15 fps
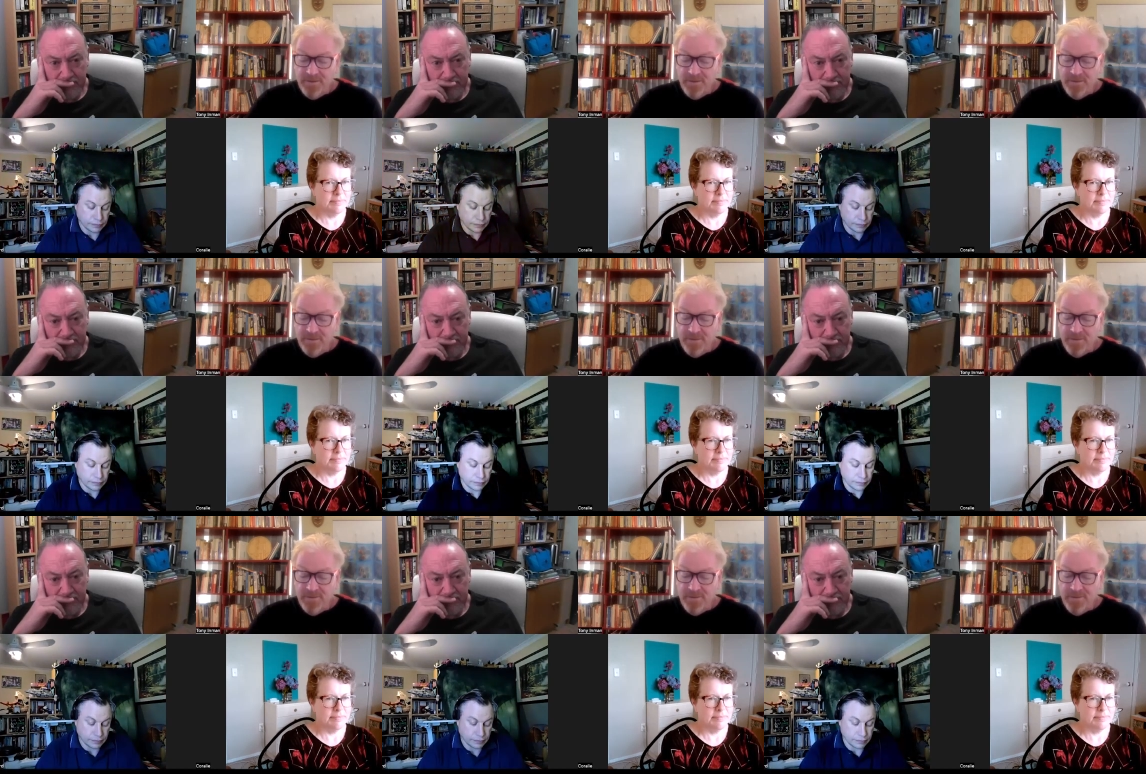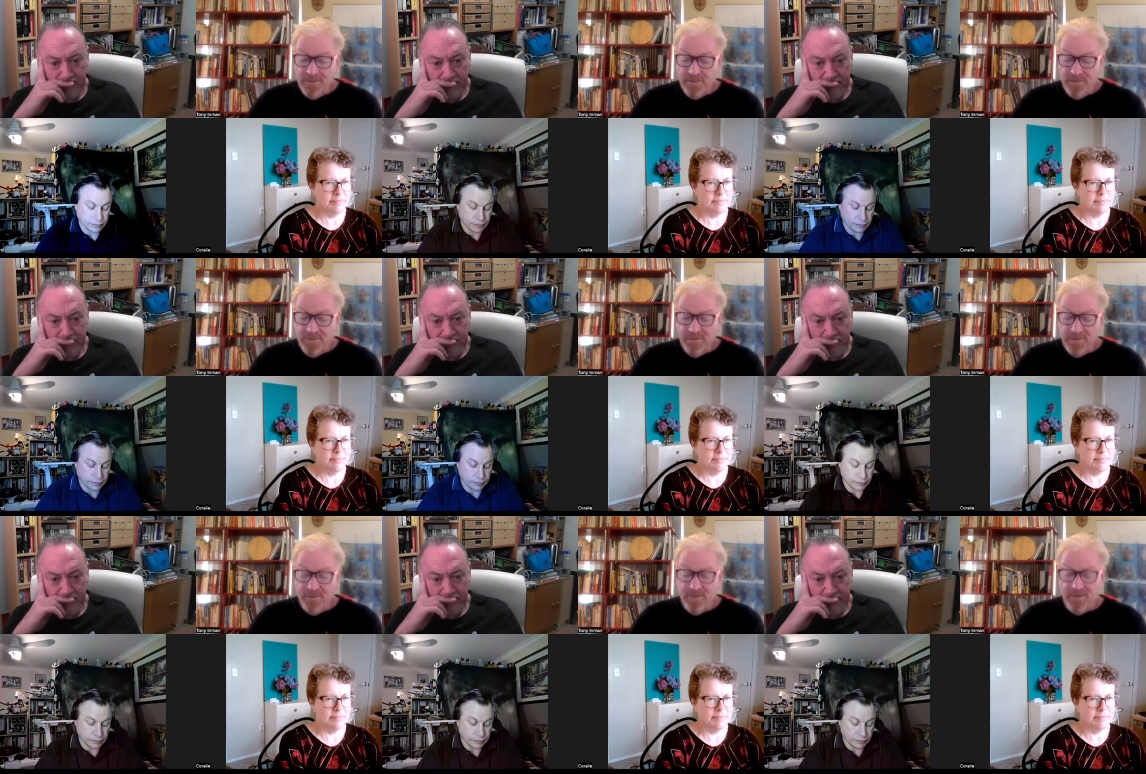
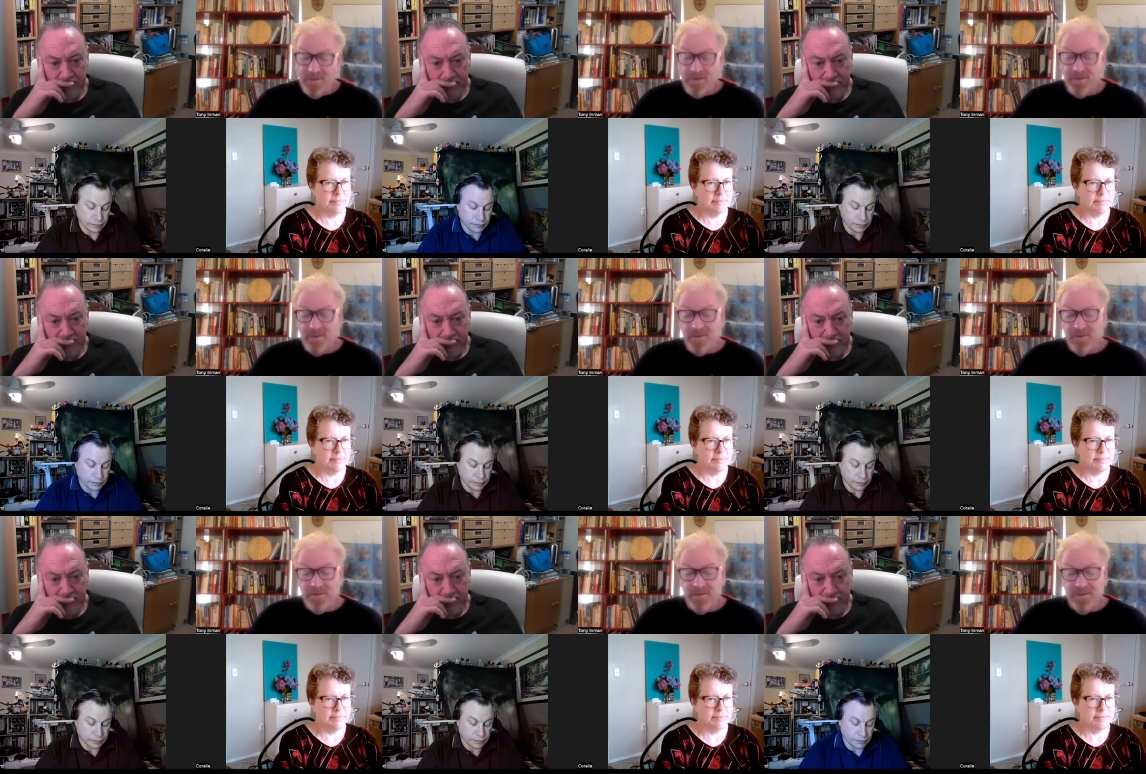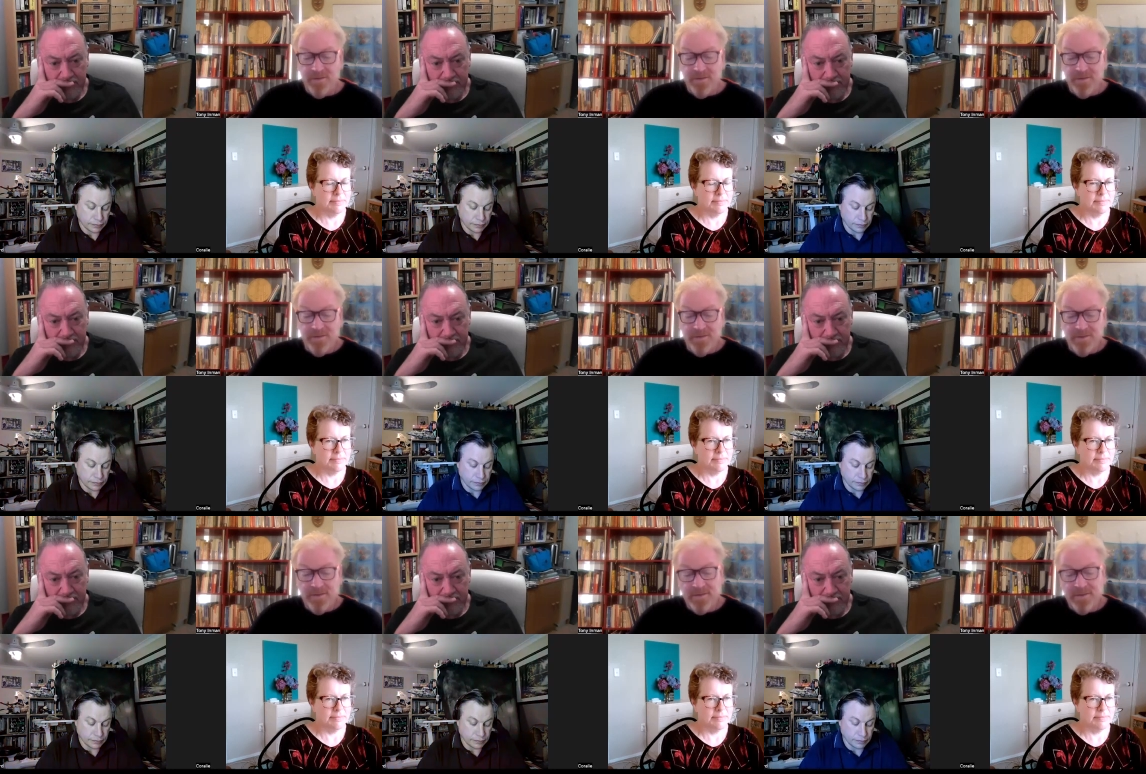
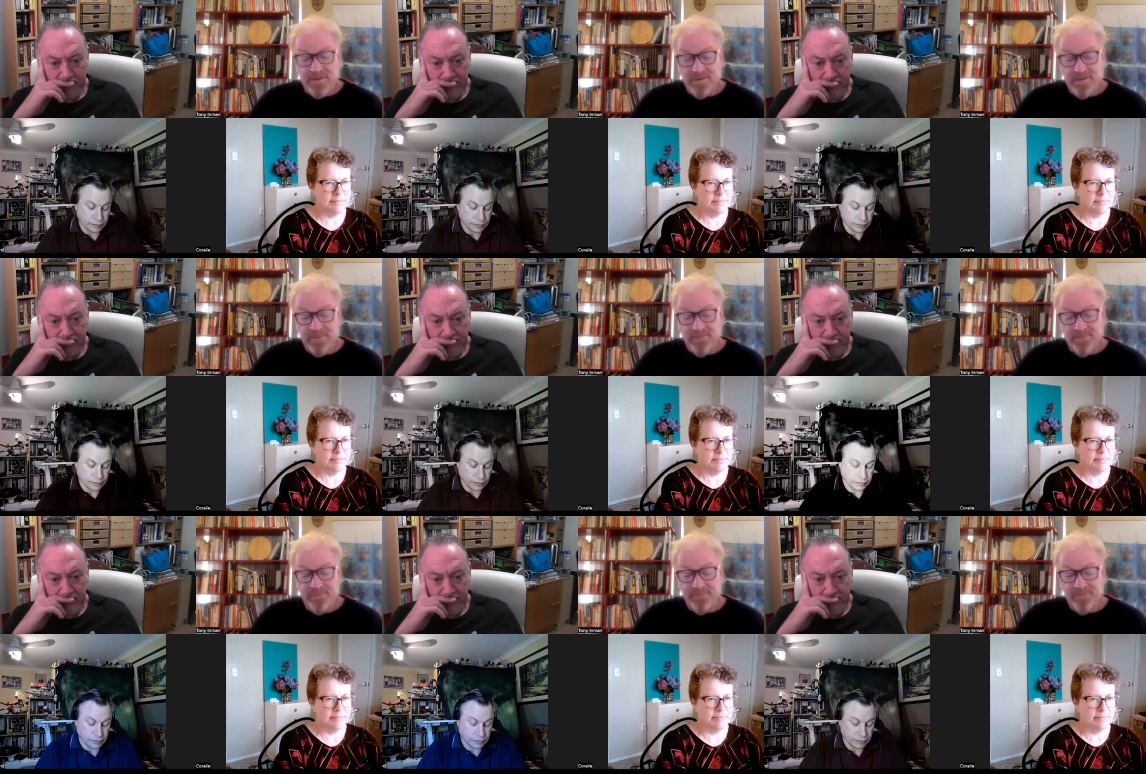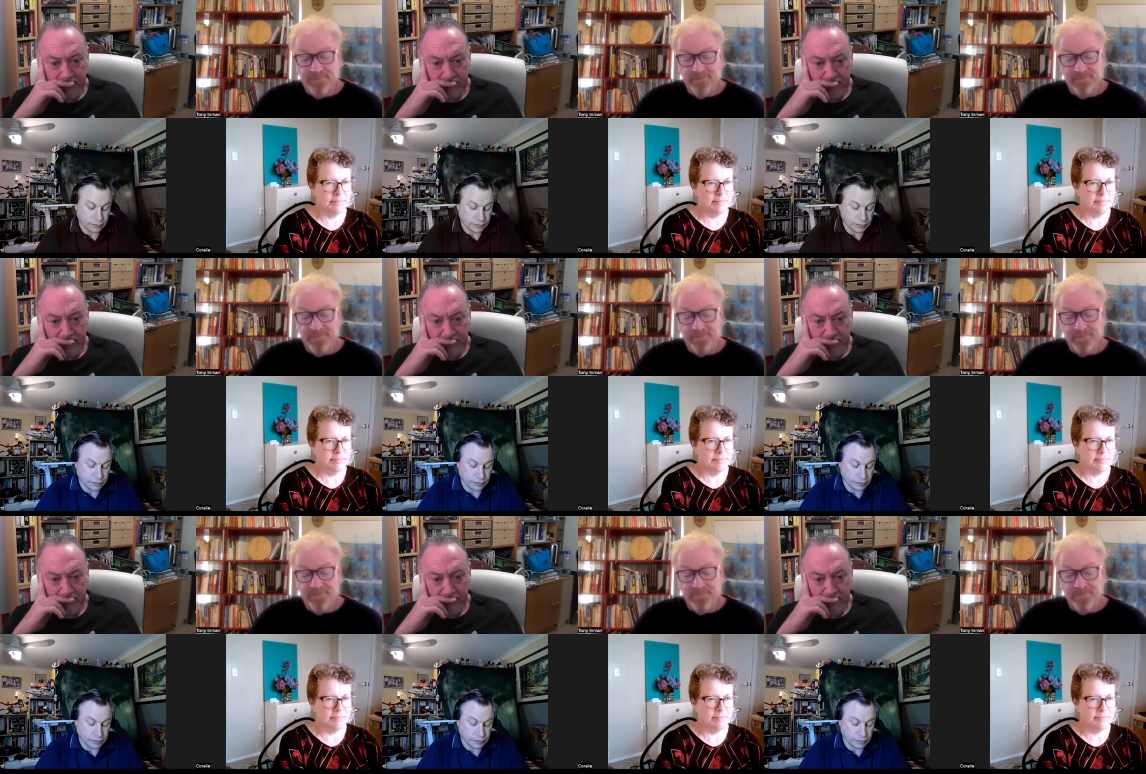(silence)